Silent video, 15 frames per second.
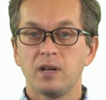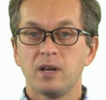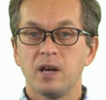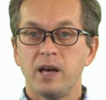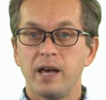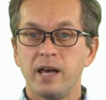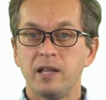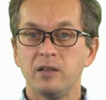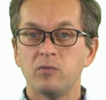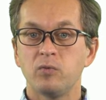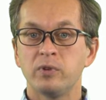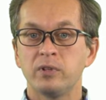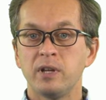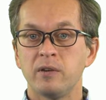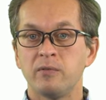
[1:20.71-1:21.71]
And
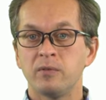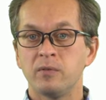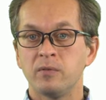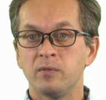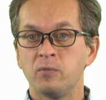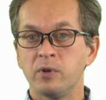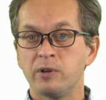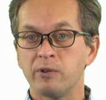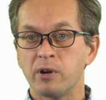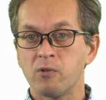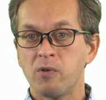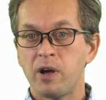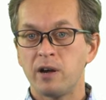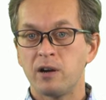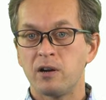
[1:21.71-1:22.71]
we
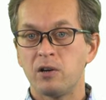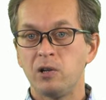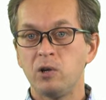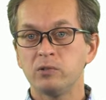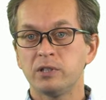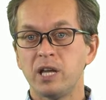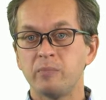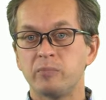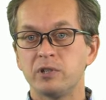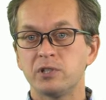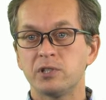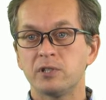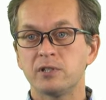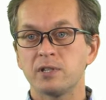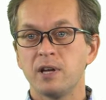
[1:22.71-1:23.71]
require low
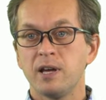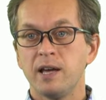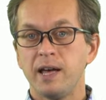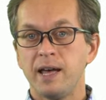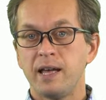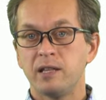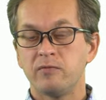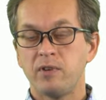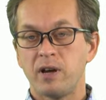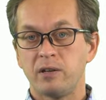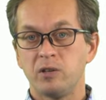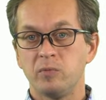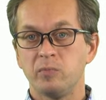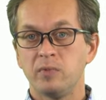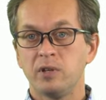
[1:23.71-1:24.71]
temperatures and
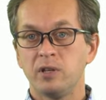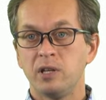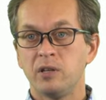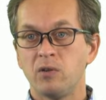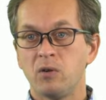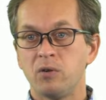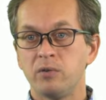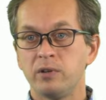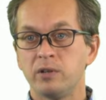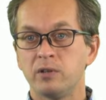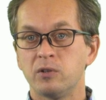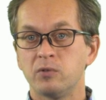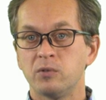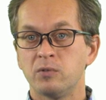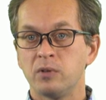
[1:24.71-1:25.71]
vacuum in order
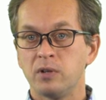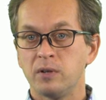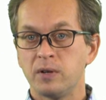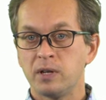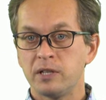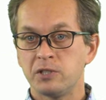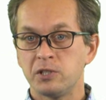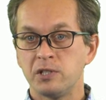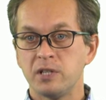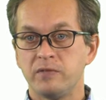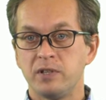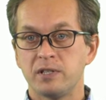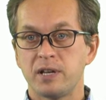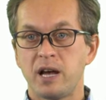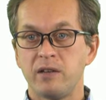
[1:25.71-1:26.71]
to achieve
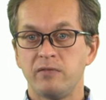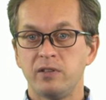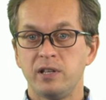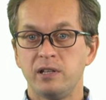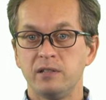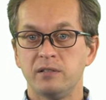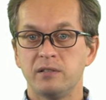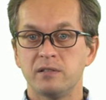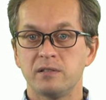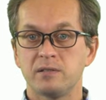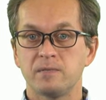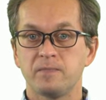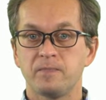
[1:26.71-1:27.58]
these high fidelities.